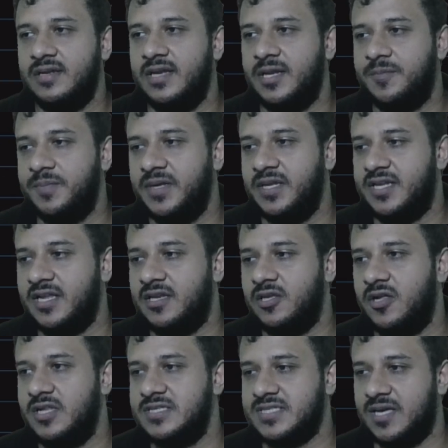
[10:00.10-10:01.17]
let me tell
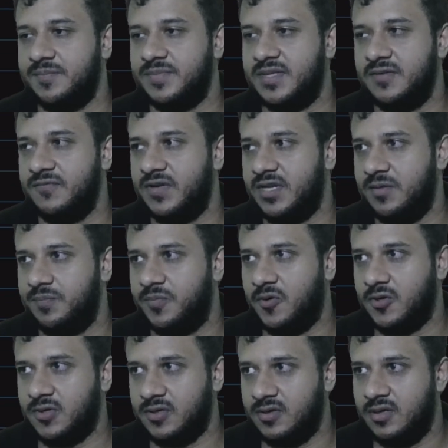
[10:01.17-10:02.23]
you all something very
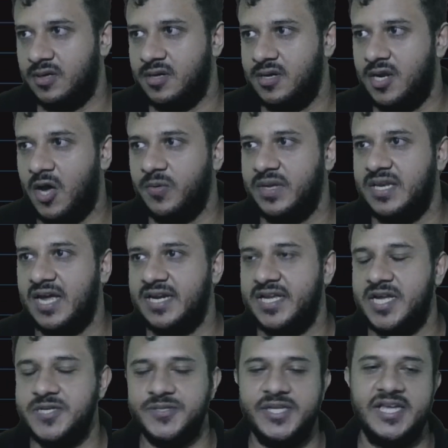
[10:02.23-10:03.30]
important. Now in our
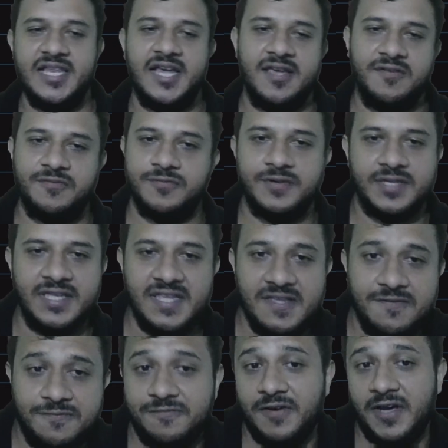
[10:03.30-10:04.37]
day-to-day life,
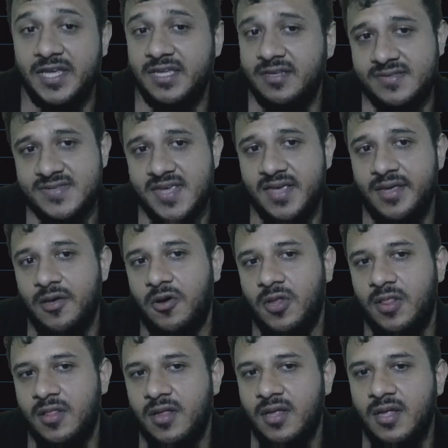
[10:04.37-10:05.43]
If I say
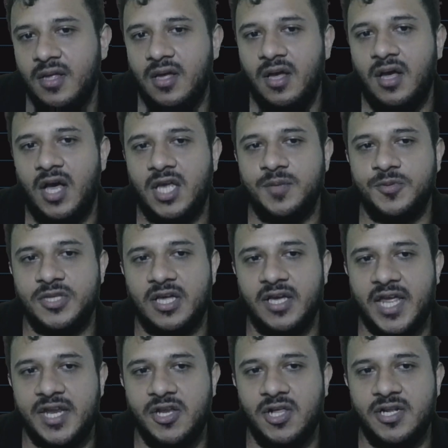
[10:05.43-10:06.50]
y'all,
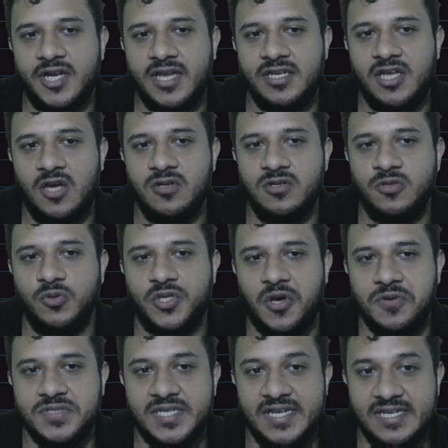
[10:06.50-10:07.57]
Hariputa, can you all write down
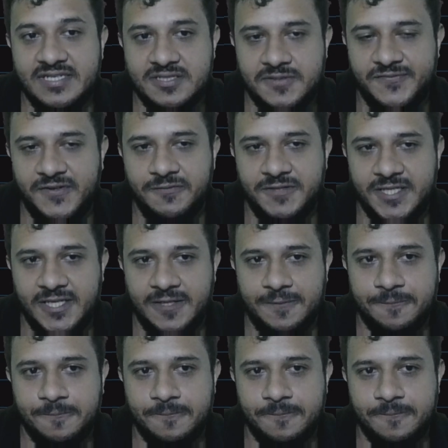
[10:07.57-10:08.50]
2050?